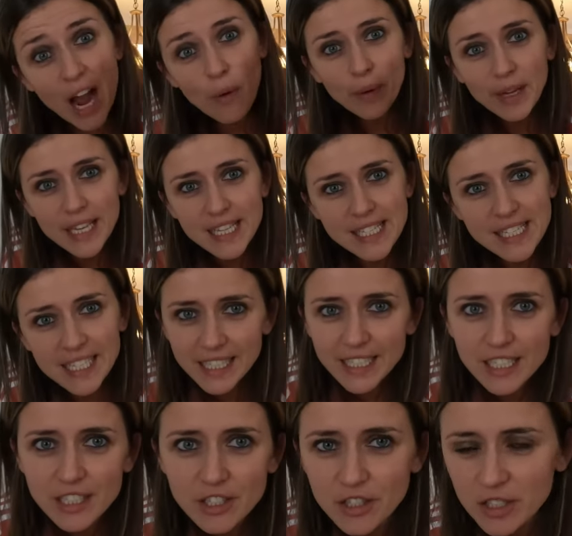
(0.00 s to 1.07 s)
how easy it
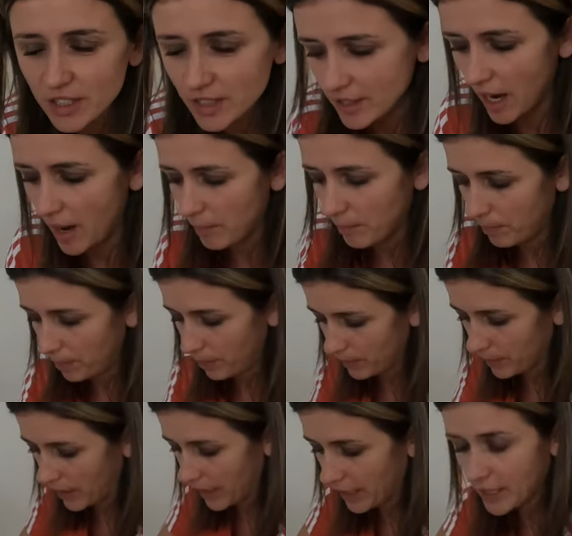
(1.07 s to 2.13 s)
is to dump.
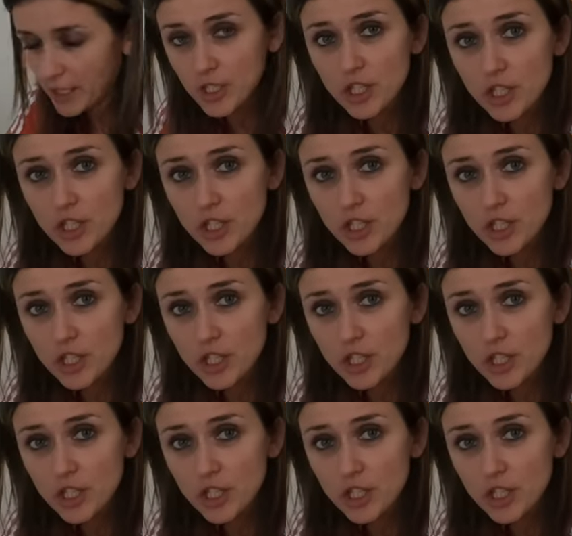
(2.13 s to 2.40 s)
Like